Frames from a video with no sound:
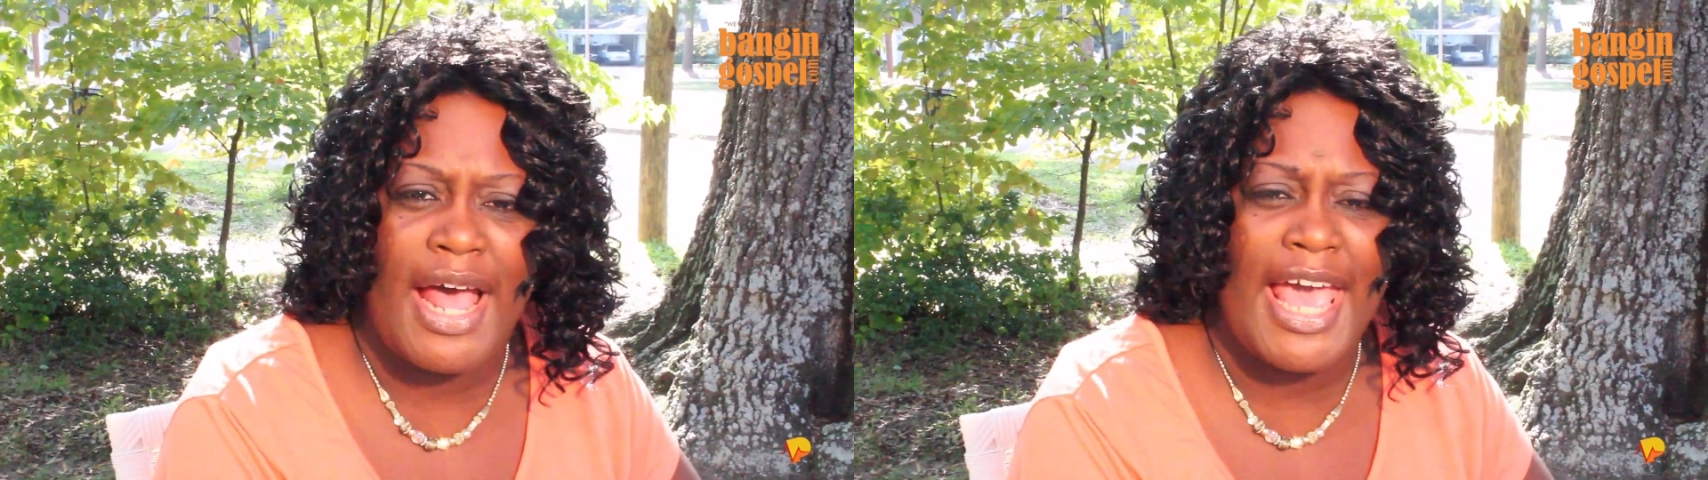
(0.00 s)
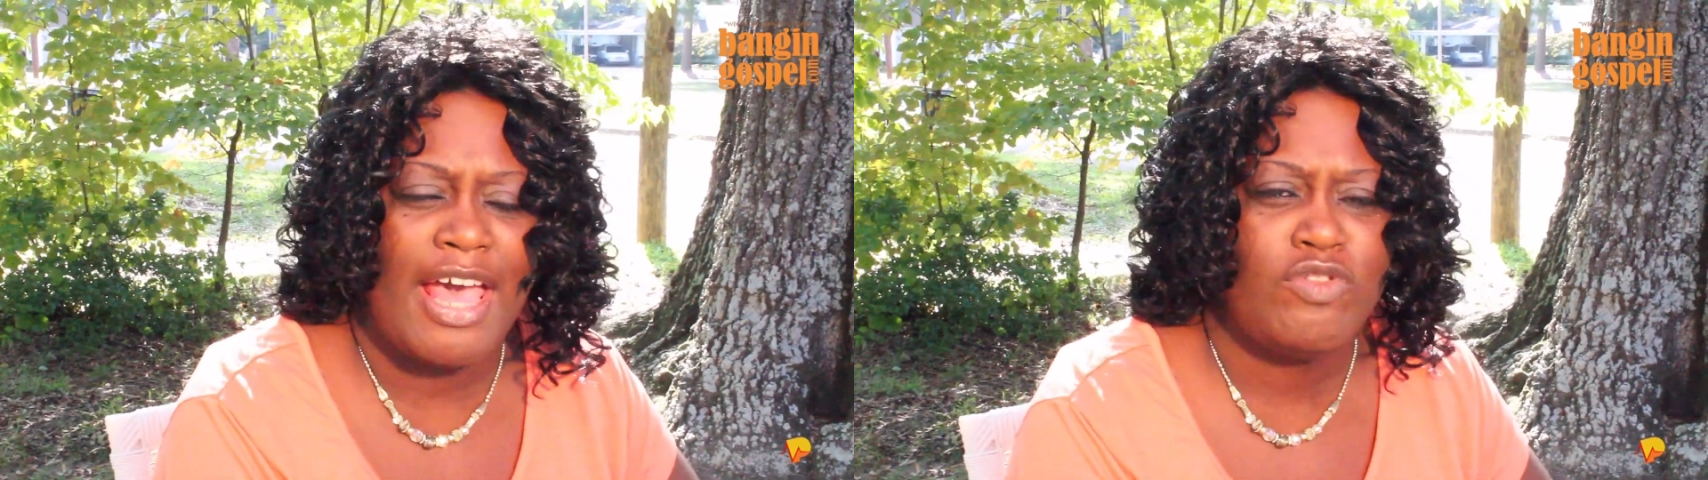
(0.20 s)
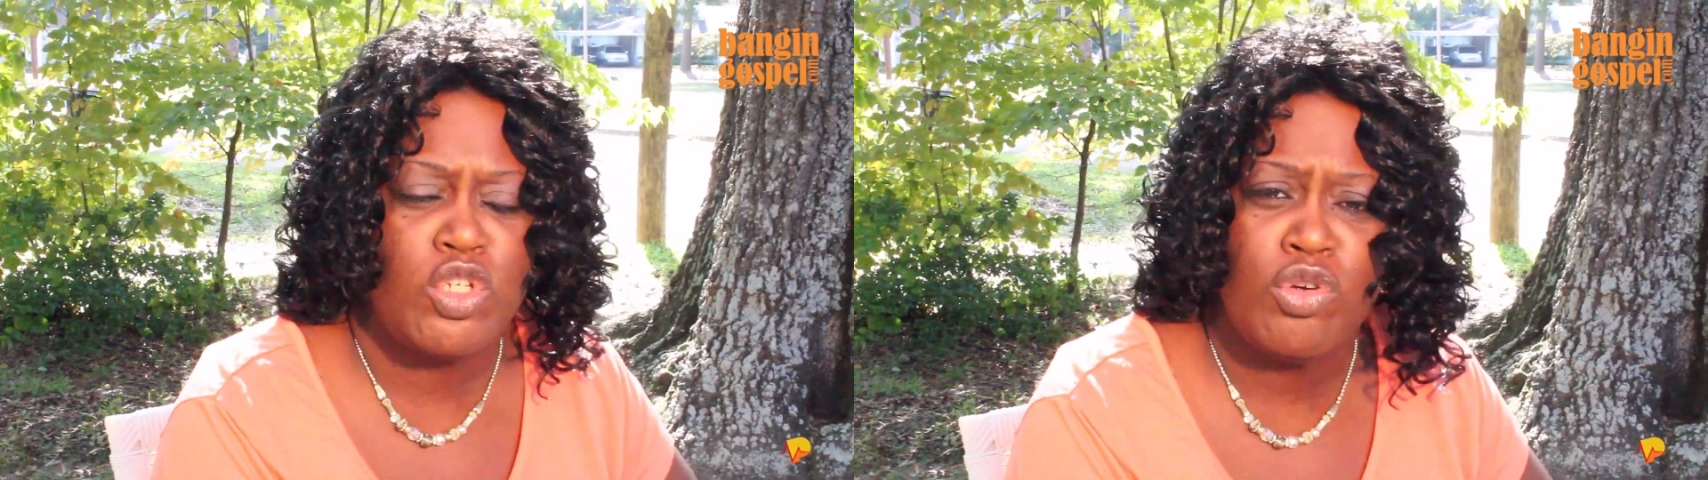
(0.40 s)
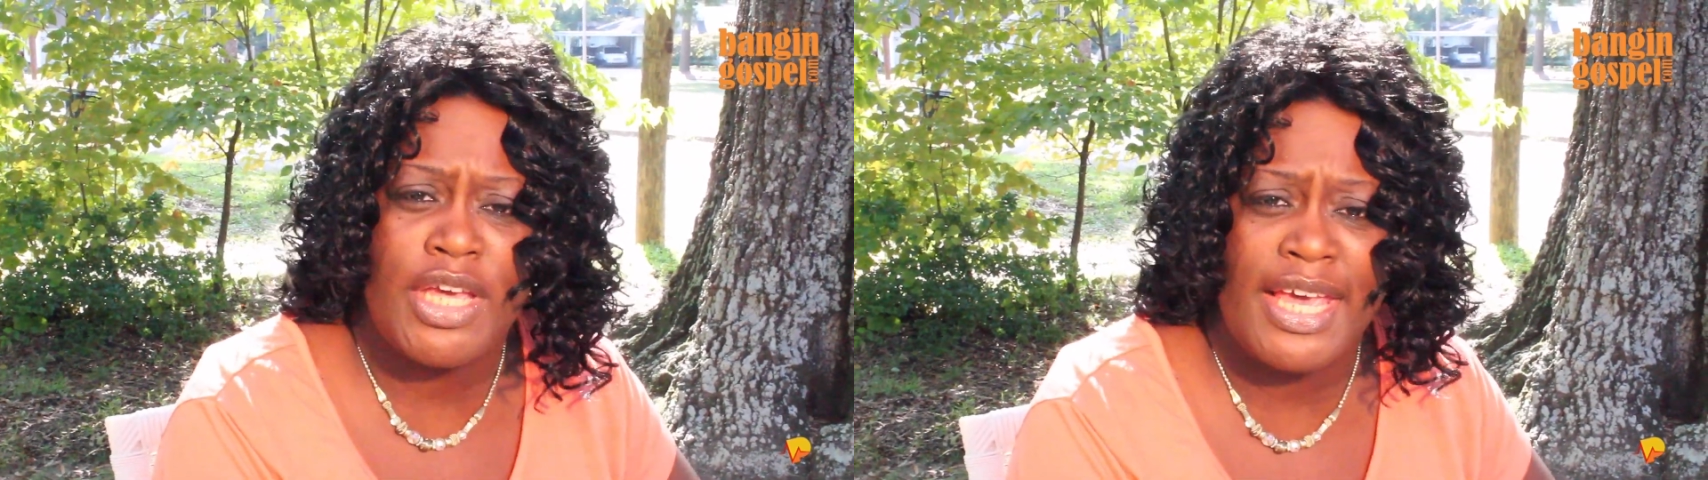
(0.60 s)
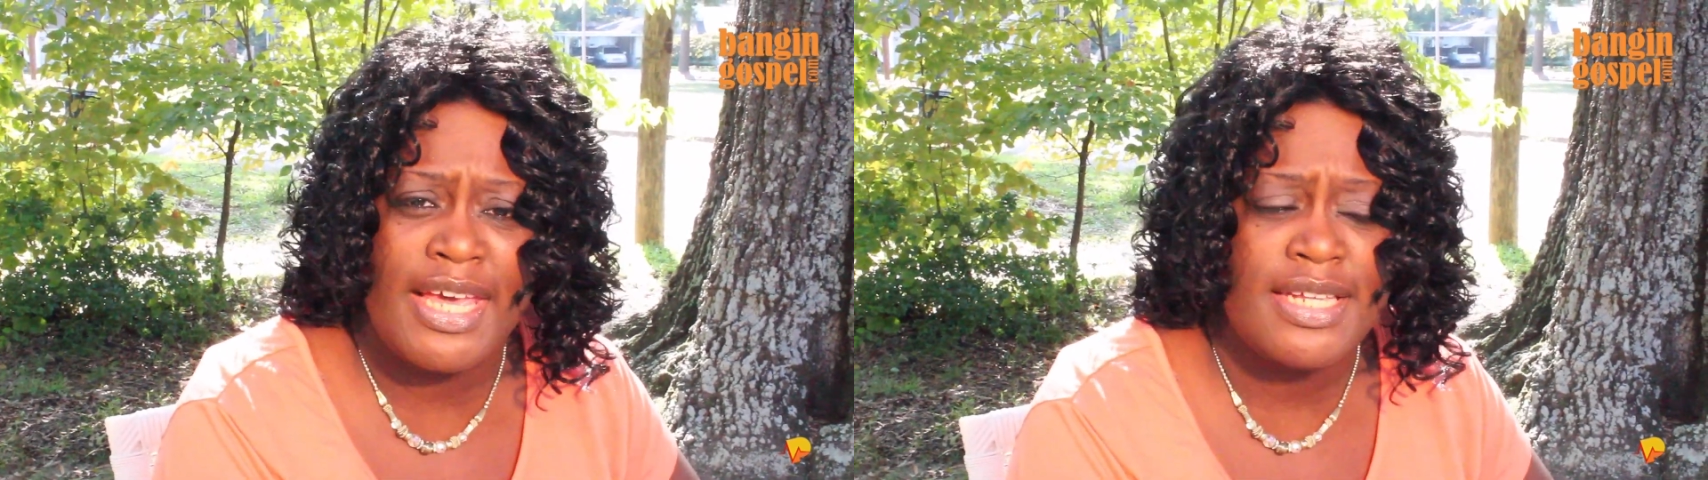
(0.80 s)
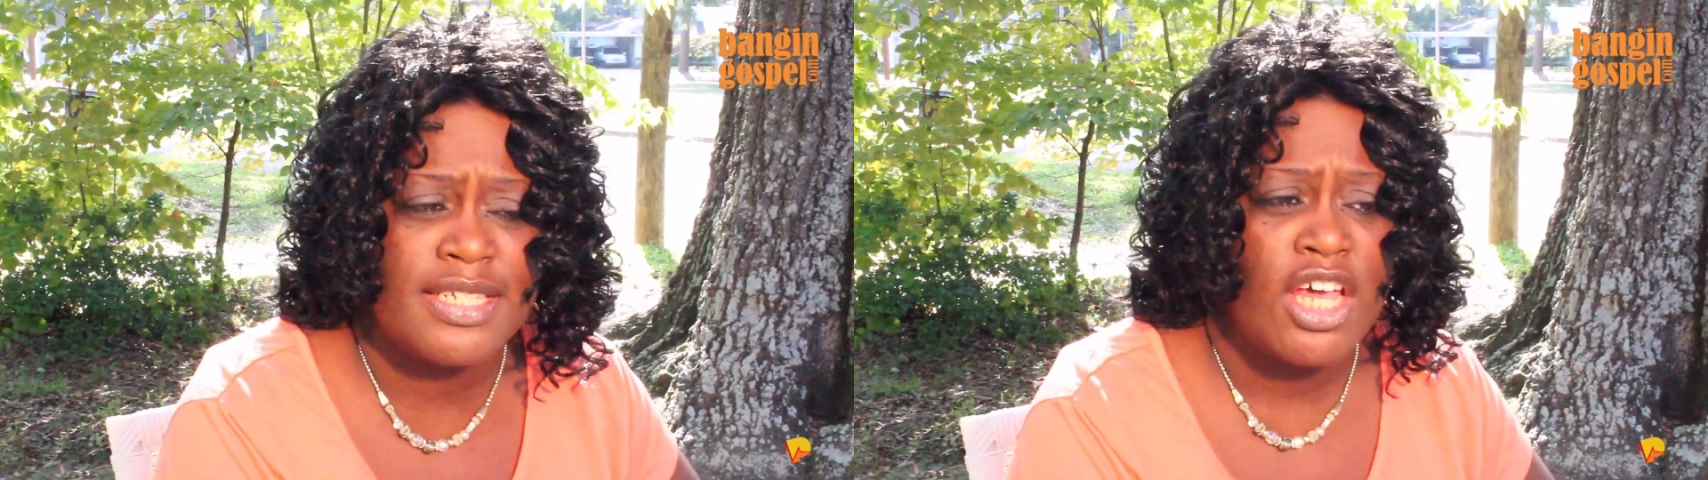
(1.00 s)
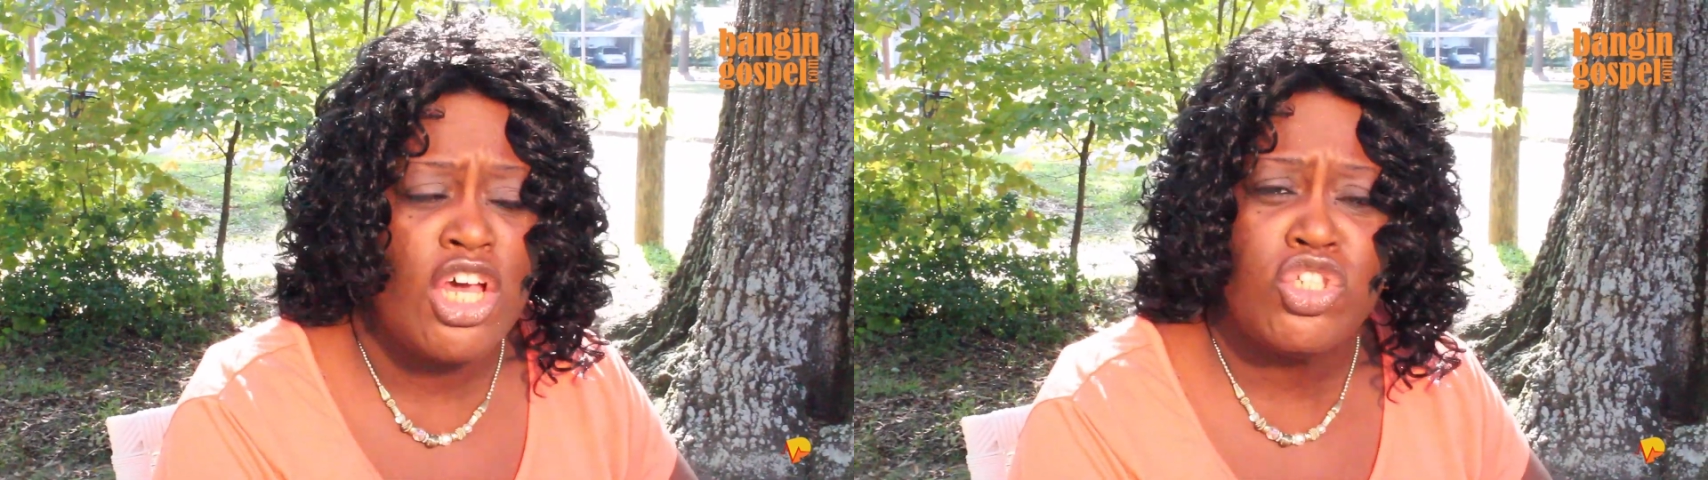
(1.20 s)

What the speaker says: I have 2 kids,